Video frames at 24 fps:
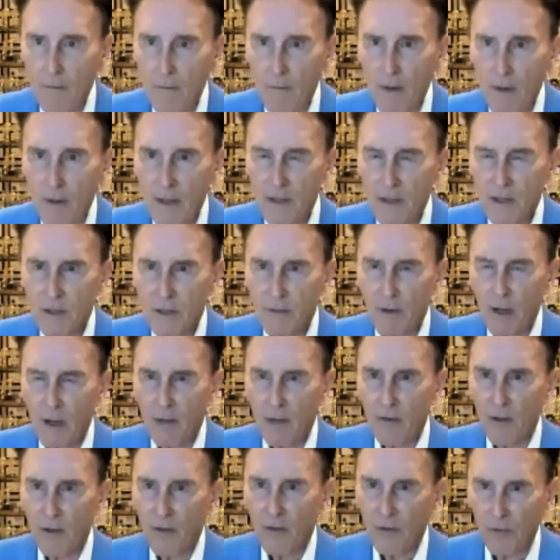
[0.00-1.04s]
Based
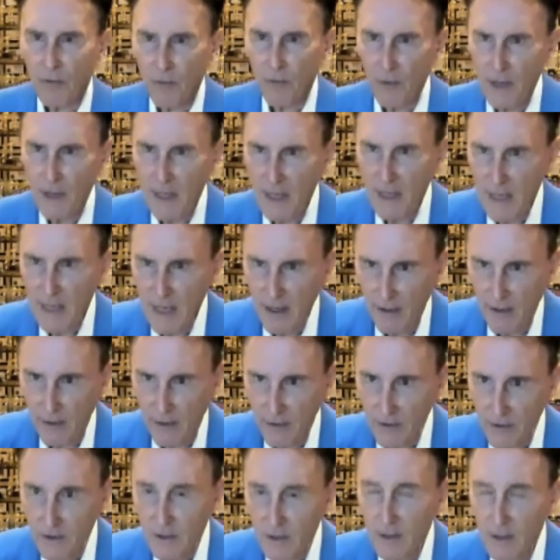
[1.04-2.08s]
upon the 3
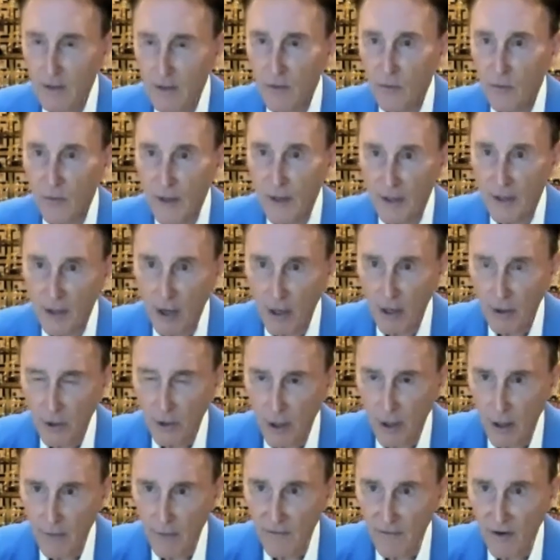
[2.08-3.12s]
years we knocked
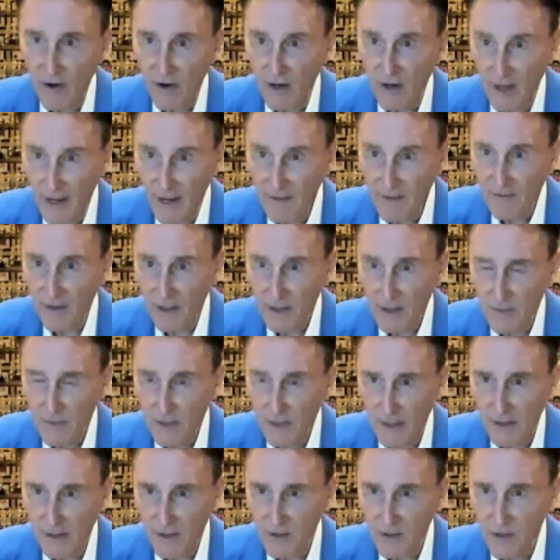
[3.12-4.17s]
off our life
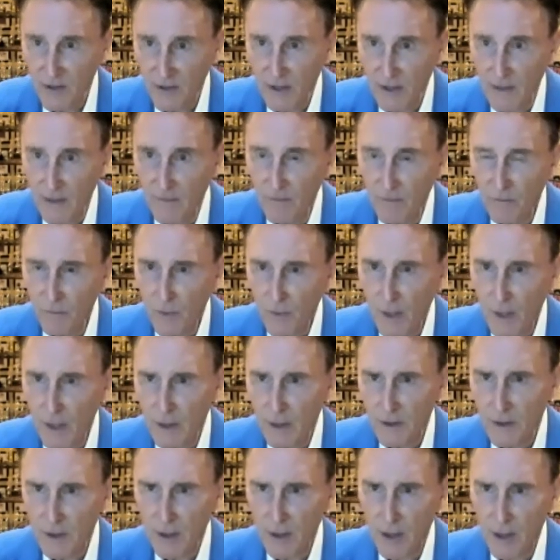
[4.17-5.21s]
expectancy
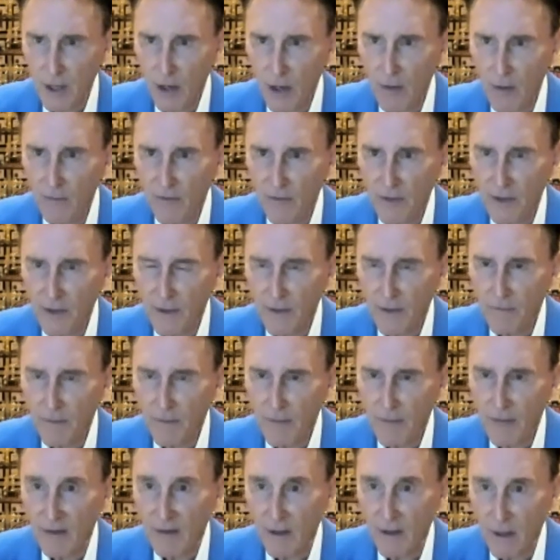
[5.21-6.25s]
because of COVID
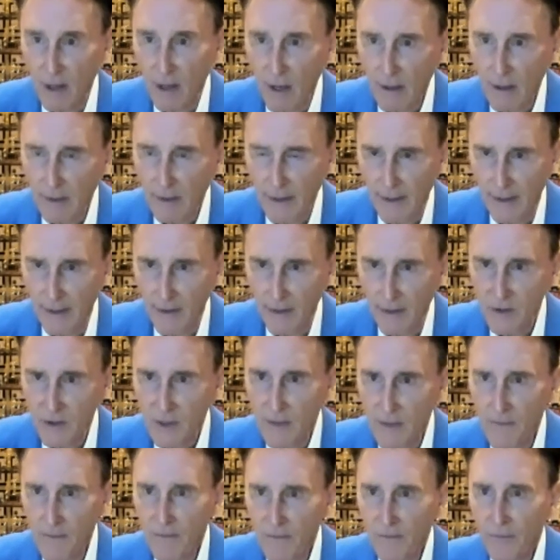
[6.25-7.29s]
and the lockdowns,
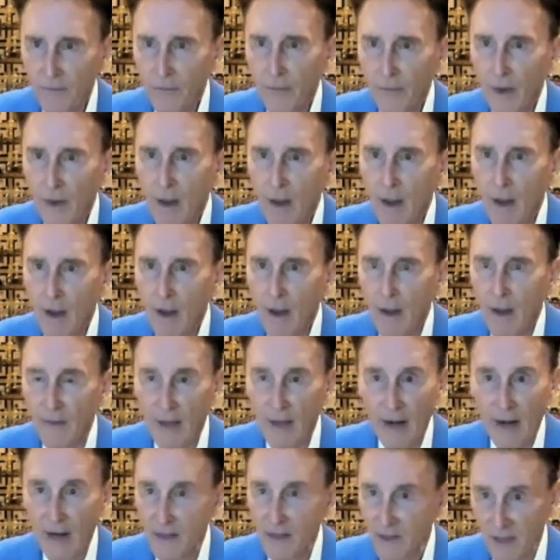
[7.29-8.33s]
and
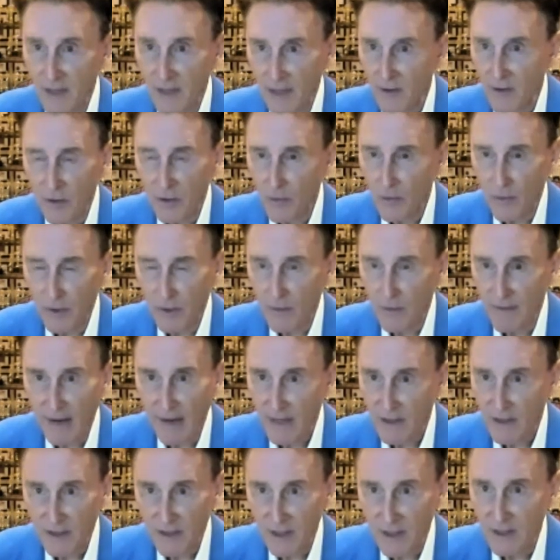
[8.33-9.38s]
that has nothing to do with the
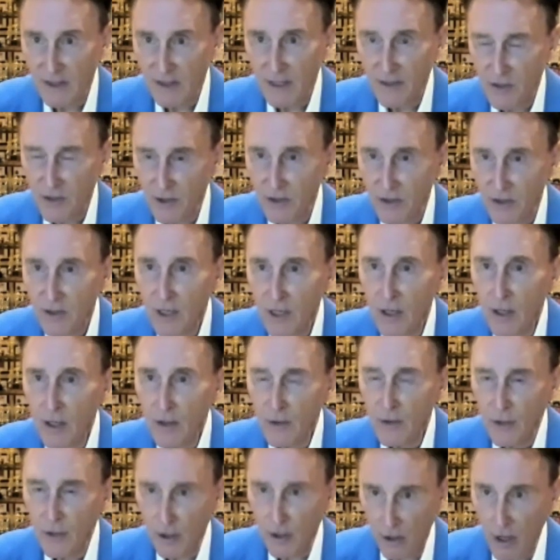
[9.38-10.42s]
vaccines, that's just
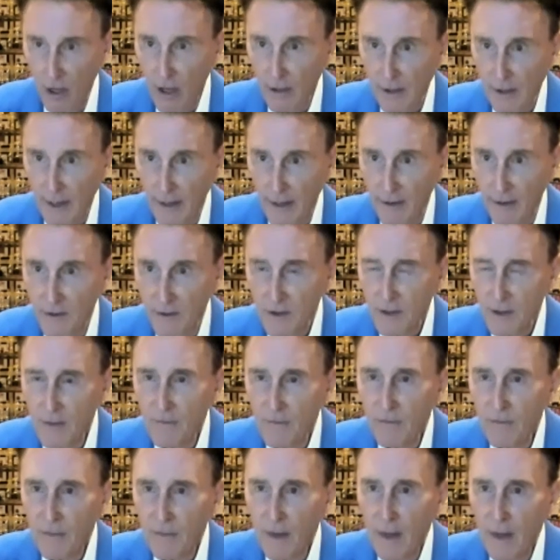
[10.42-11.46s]
the lockdowns
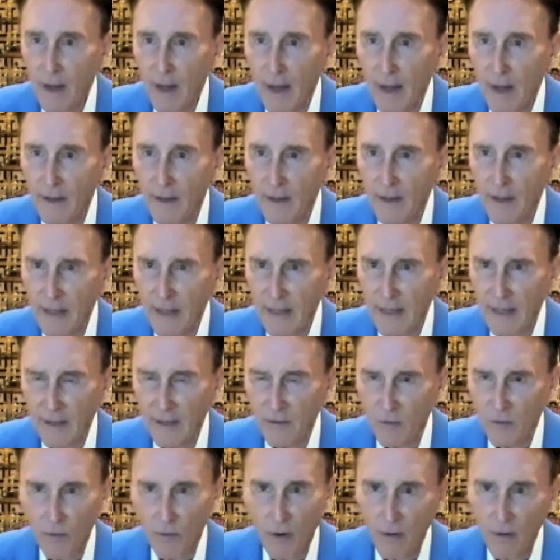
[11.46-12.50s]
and eating
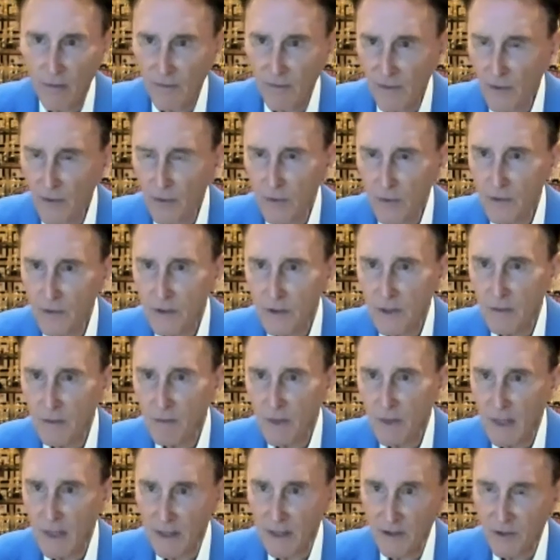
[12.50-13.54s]
the wrong foods and
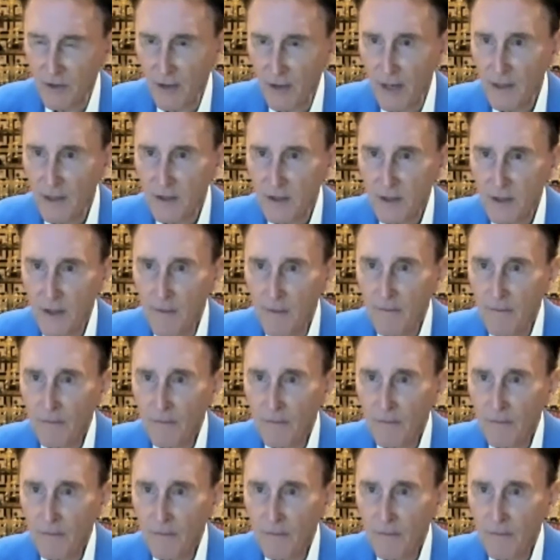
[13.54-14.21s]
being stressed,